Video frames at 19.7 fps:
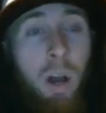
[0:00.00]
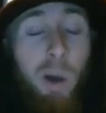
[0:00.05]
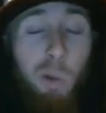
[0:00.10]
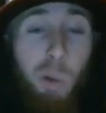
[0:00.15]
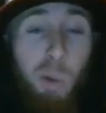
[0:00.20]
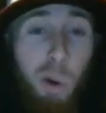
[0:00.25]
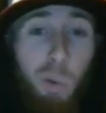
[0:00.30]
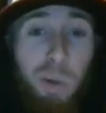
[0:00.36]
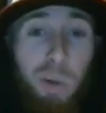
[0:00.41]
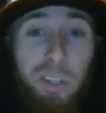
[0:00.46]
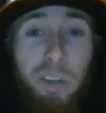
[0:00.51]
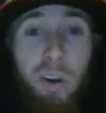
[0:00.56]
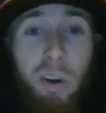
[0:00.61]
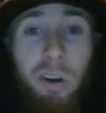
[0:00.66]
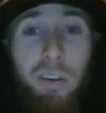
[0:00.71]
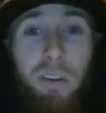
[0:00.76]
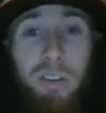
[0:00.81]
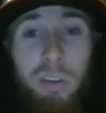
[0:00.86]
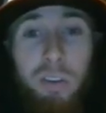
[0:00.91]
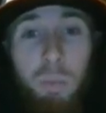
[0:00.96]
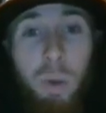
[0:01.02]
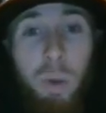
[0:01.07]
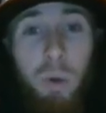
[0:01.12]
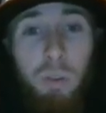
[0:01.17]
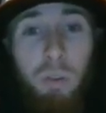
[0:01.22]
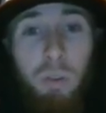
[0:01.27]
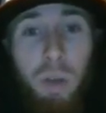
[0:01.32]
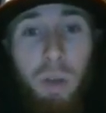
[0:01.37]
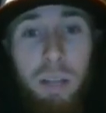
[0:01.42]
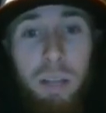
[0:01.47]
well, which cards are
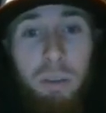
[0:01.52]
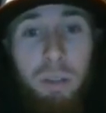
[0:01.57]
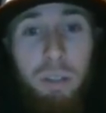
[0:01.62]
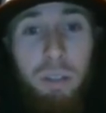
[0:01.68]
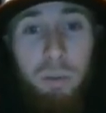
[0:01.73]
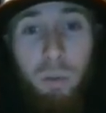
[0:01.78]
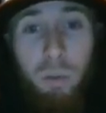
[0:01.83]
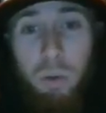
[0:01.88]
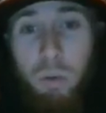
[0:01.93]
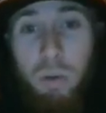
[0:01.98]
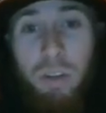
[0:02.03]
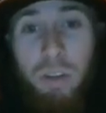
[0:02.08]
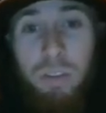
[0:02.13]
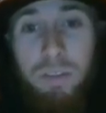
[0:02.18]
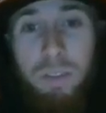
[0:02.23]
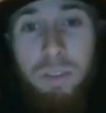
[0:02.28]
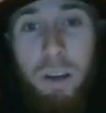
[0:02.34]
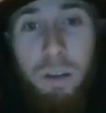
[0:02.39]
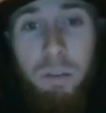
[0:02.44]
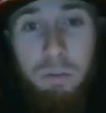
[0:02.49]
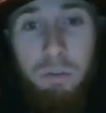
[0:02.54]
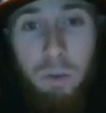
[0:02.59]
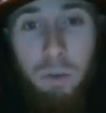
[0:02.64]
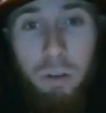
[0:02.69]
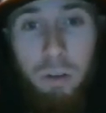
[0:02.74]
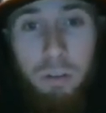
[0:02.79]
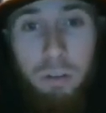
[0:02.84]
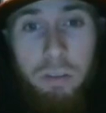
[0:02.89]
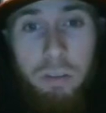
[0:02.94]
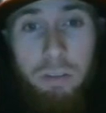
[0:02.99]
most likely to increase in value
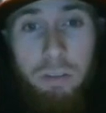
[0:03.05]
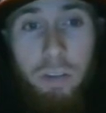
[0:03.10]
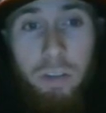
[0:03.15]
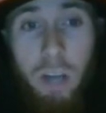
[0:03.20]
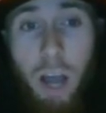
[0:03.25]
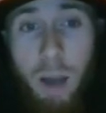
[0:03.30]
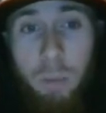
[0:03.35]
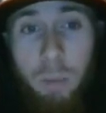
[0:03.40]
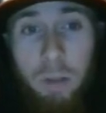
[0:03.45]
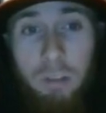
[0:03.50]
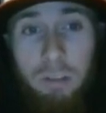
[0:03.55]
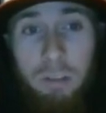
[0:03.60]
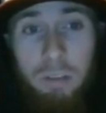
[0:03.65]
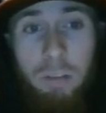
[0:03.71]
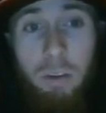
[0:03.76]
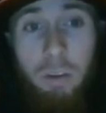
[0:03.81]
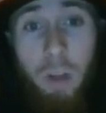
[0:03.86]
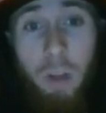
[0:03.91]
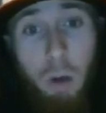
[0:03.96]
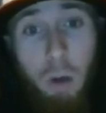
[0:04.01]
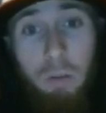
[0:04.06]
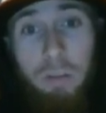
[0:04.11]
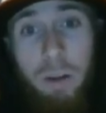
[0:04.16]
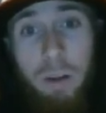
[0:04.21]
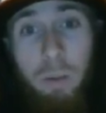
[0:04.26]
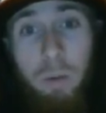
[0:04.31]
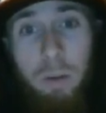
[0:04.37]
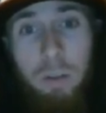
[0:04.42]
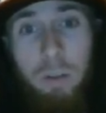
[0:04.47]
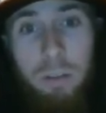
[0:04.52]
first? The commons or the Hall of
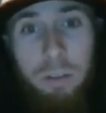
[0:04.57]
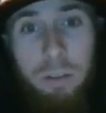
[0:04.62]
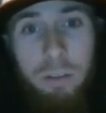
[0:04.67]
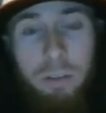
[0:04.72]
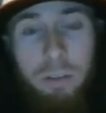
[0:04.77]
Famers?